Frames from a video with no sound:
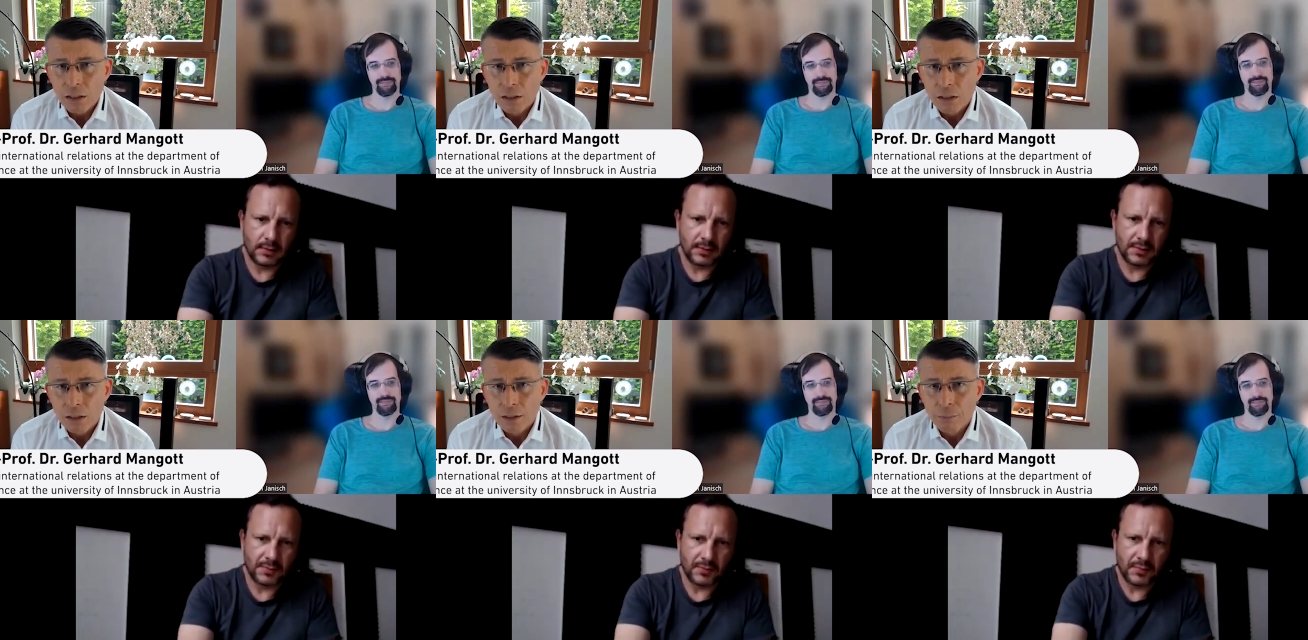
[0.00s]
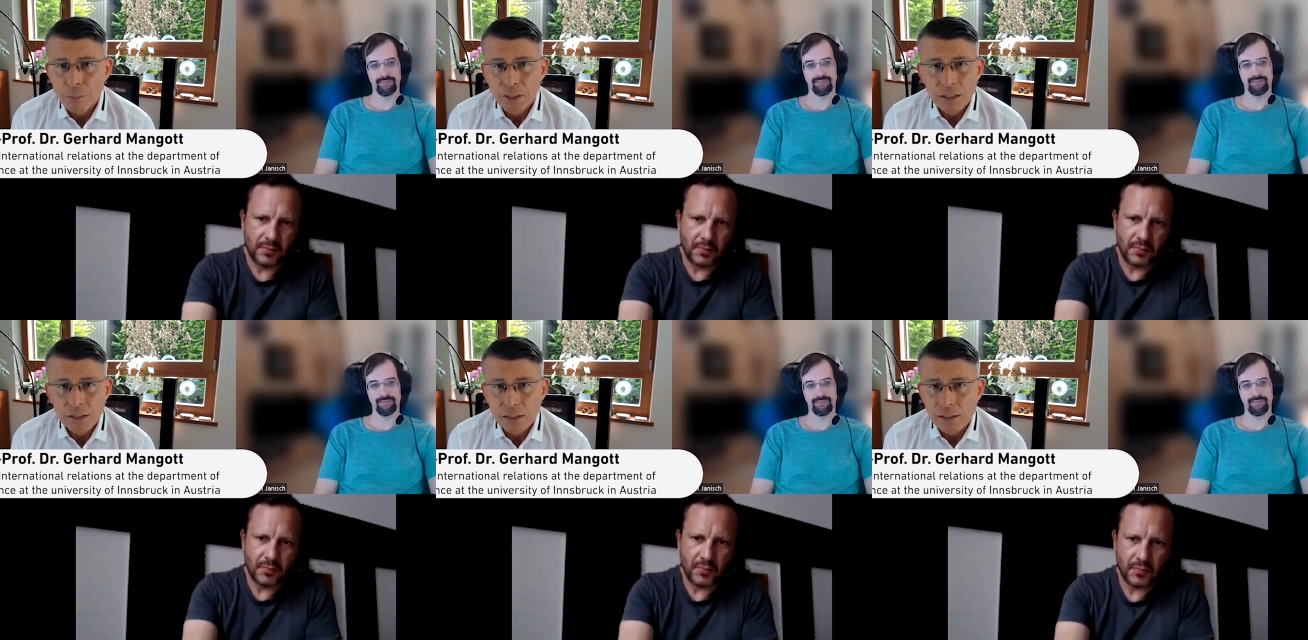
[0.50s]
Speaker 1: Uh,
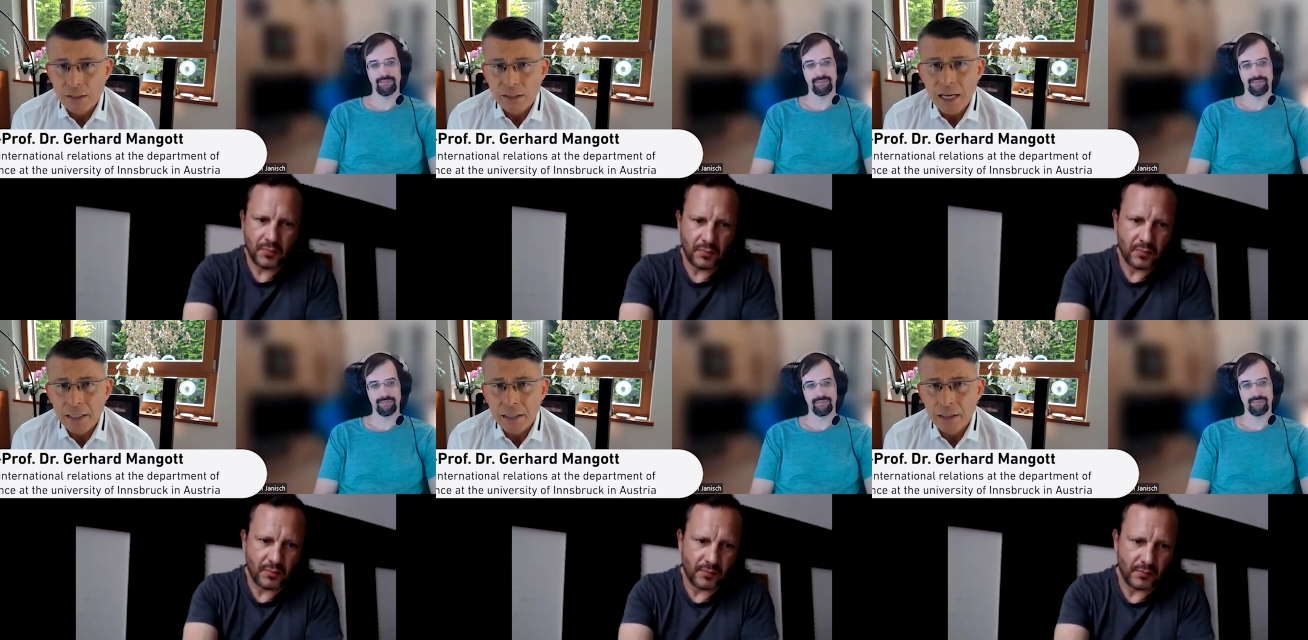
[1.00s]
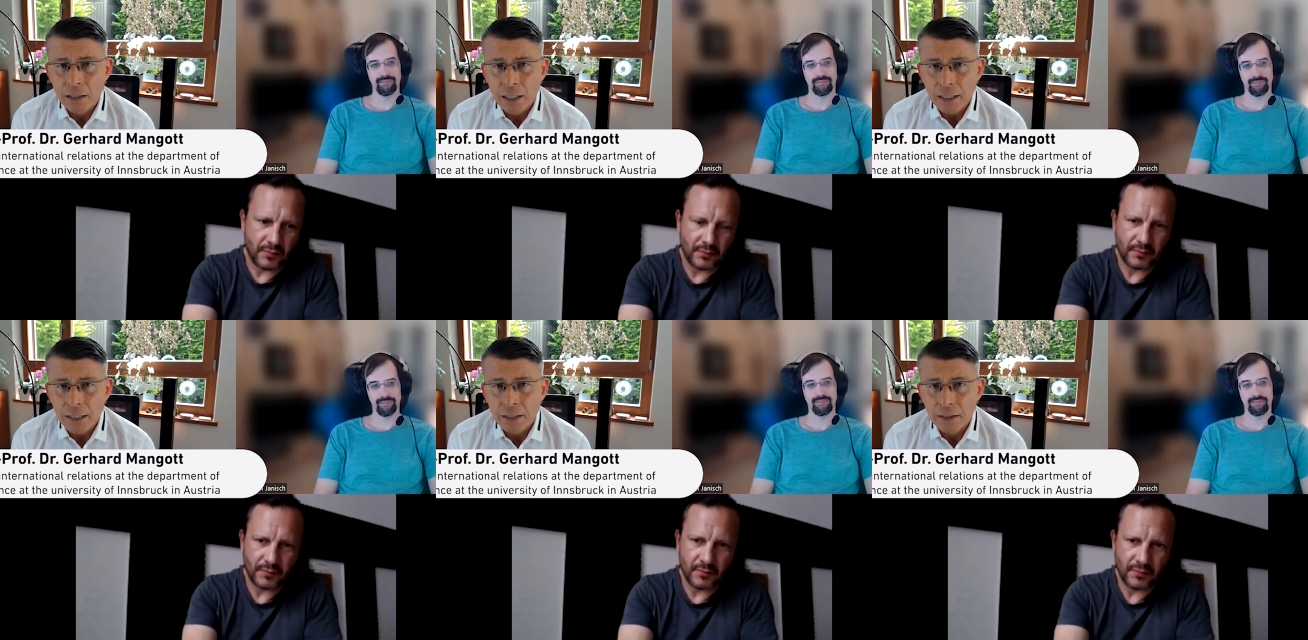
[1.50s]
but it's highly
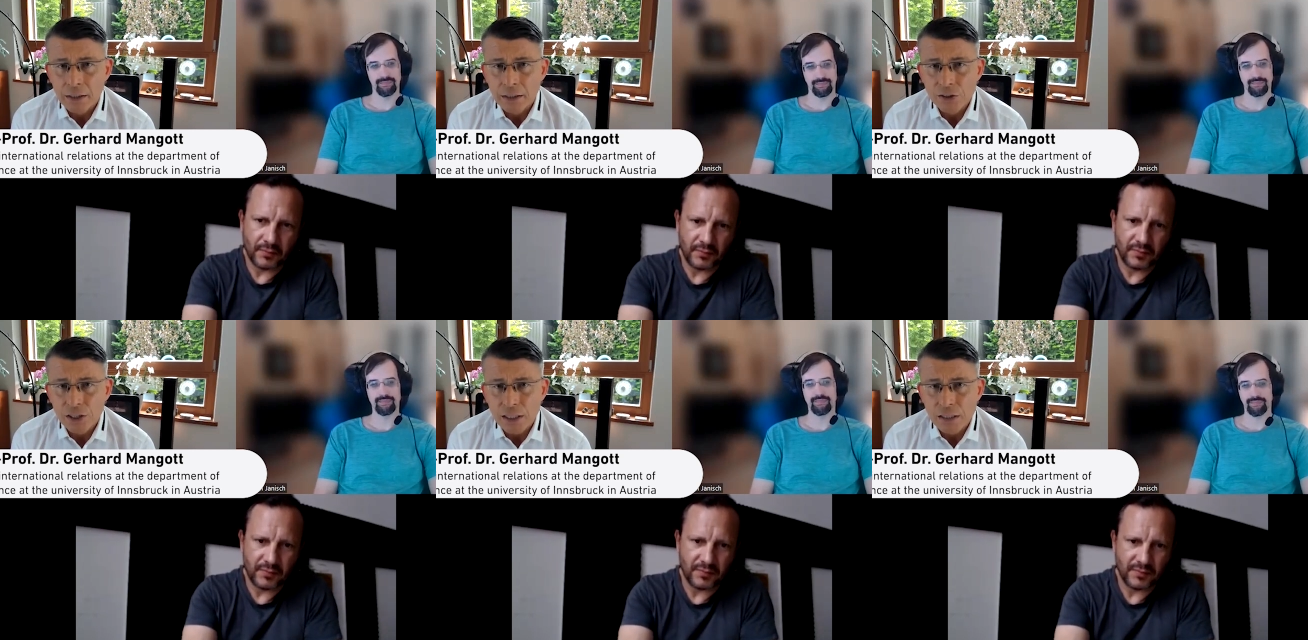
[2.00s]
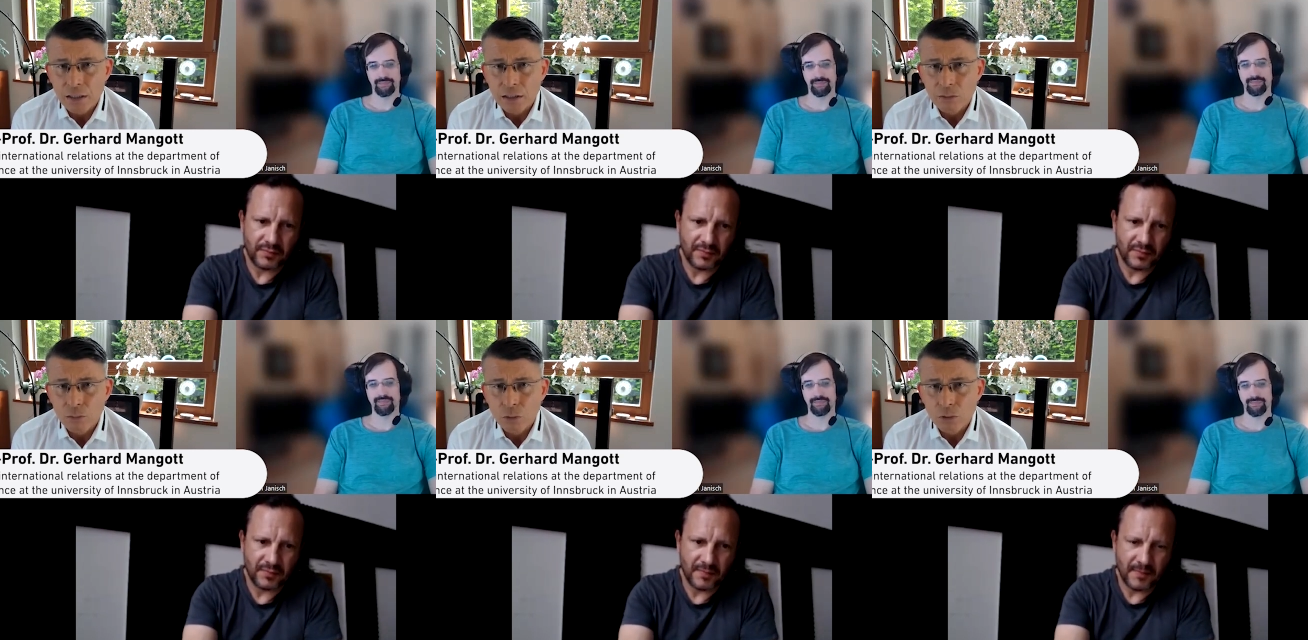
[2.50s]
unlikely that China
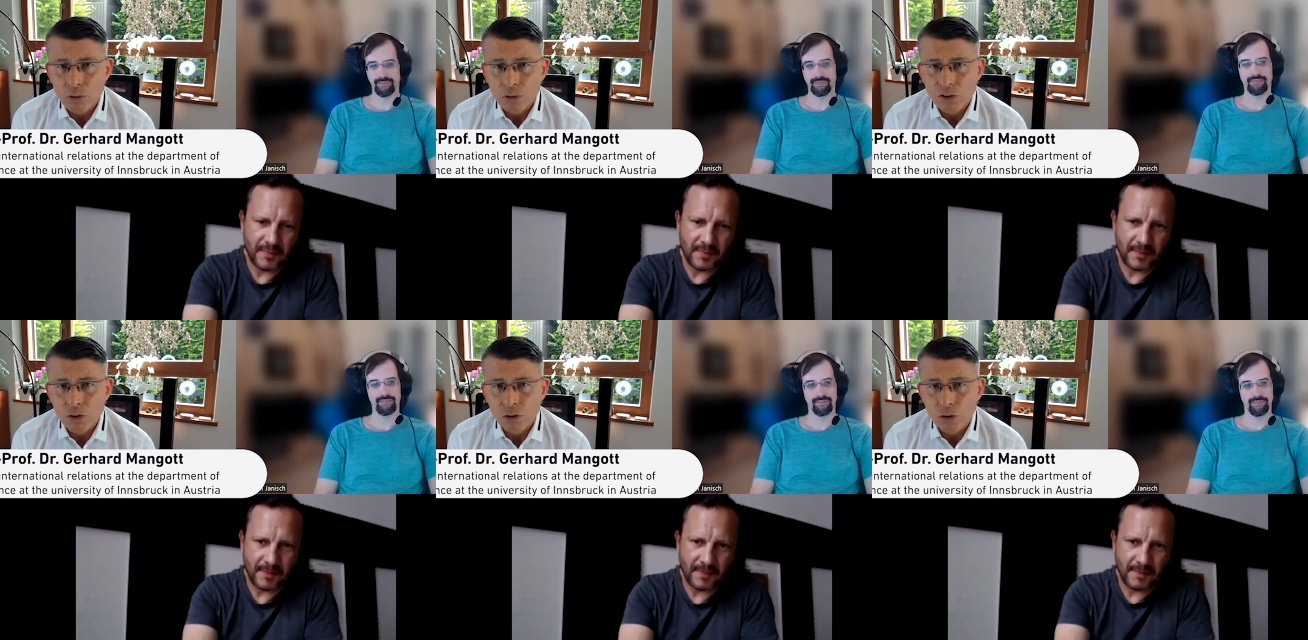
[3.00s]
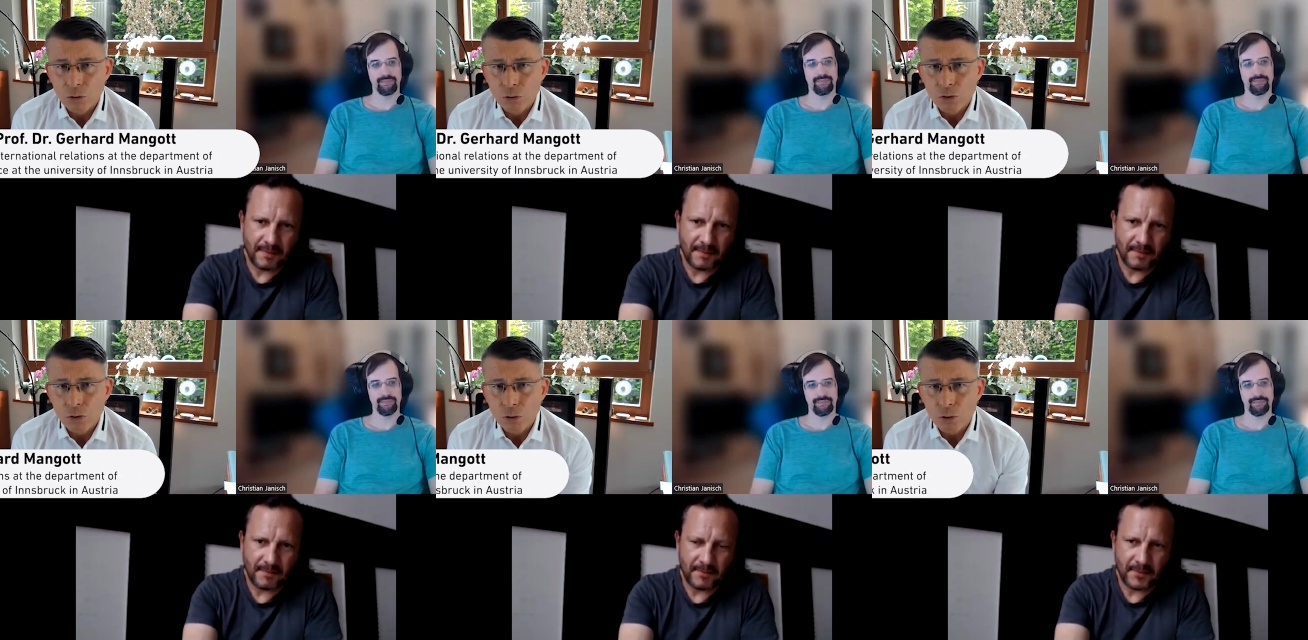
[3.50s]
wants to do
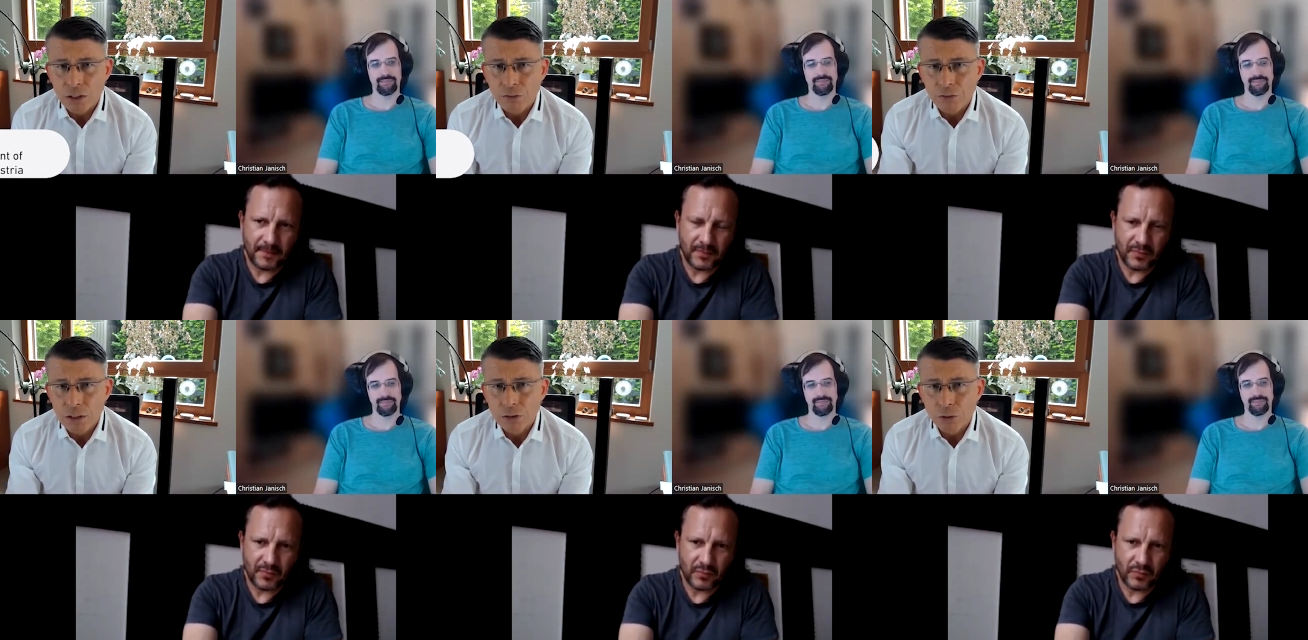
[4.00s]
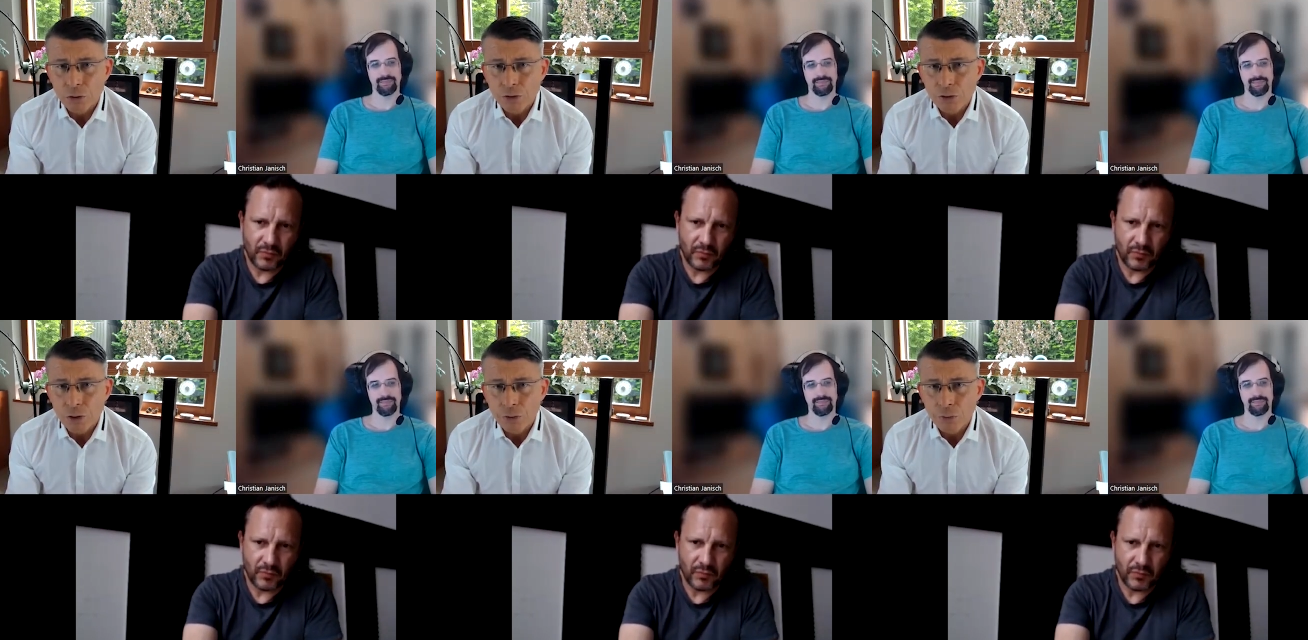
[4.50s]
so and will do
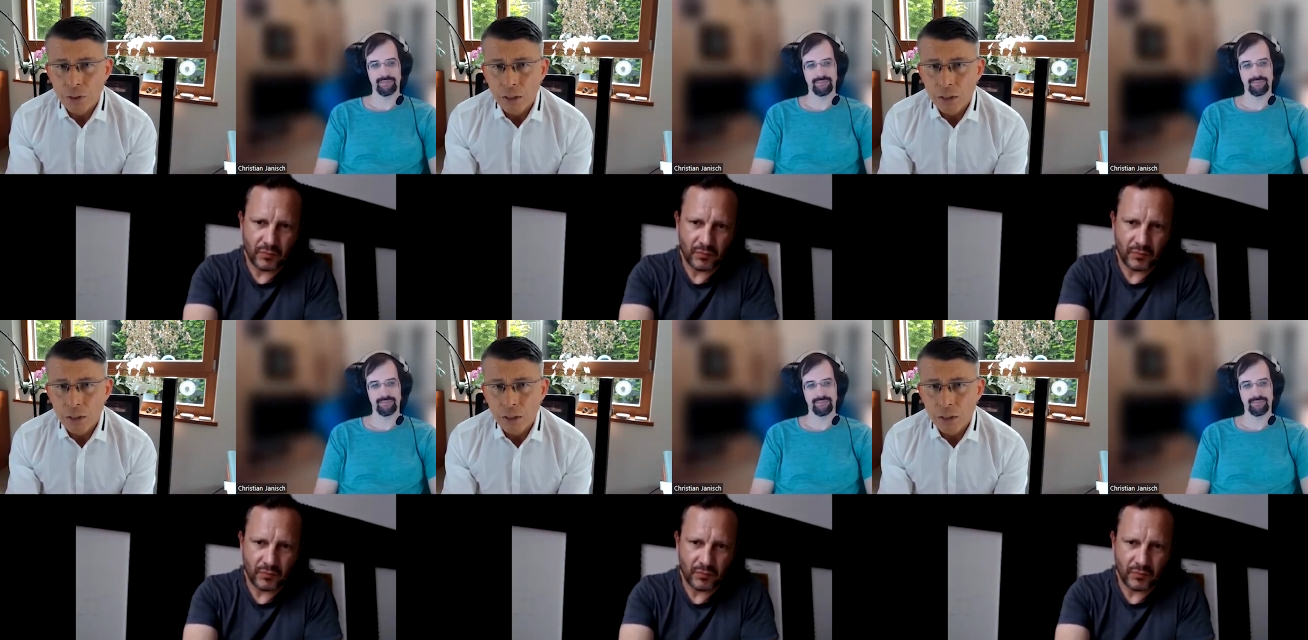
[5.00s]
so